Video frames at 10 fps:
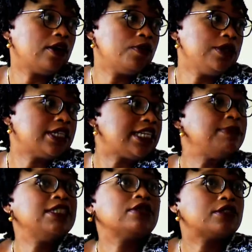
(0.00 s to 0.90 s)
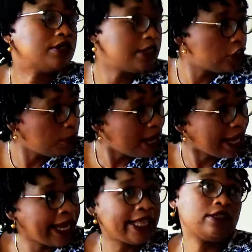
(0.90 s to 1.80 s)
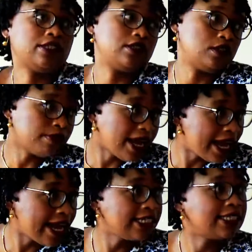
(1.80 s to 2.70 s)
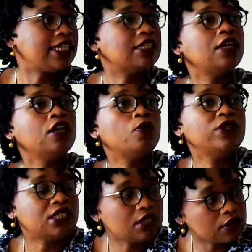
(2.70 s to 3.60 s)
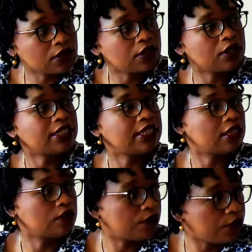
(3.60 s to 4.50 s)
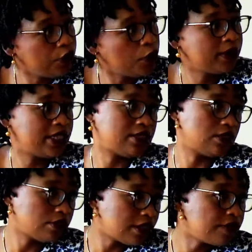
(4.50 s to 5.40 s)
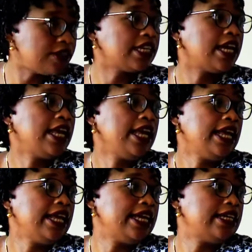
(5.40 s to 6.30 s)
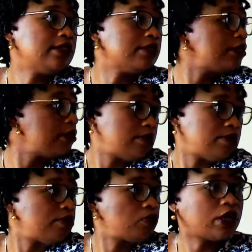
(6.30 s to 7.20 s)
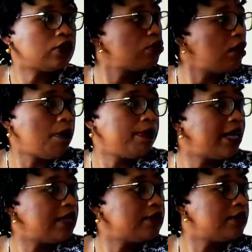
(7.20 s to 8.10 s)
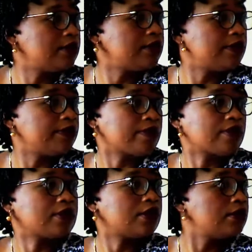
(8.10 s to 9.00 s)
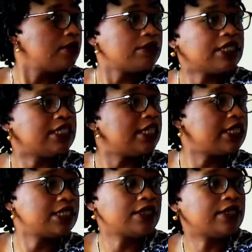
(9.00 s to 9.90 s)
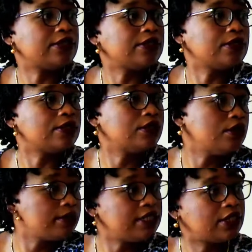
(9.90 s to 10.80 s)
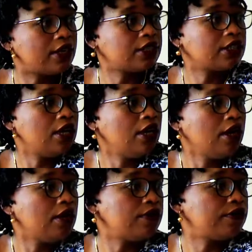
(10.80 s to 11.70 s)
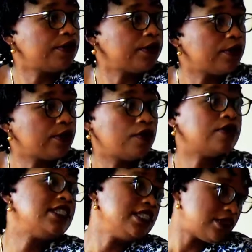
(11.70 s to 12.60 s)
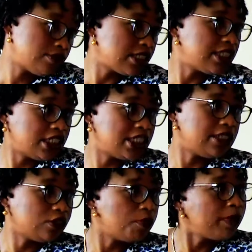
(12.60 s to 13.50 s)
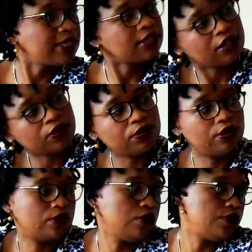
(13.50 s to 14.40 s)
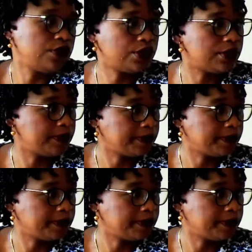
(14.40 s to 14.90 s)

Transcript: which has been introduced in the market at a certain price and which encounters certain volume, certain traffic, and try to apply the readings, the results of this strategy in the past to the future.